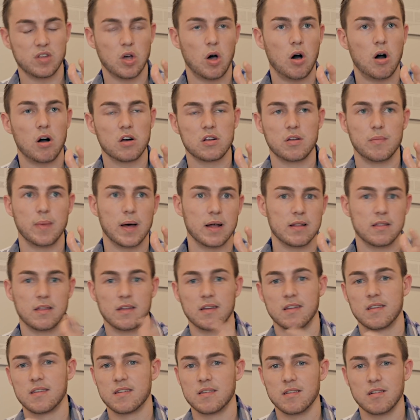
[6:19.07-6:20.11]
talked about
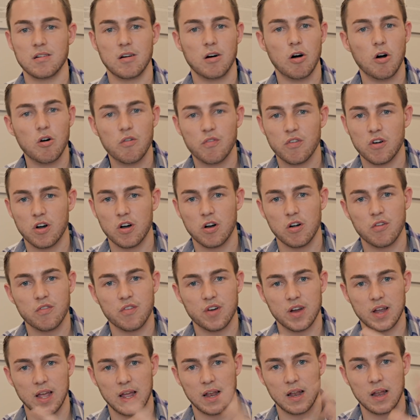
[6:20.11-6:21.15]
this over and
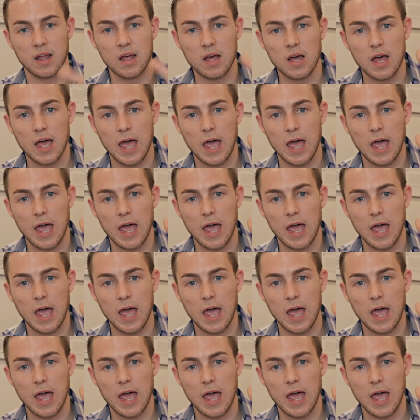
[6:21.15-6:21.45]
over again,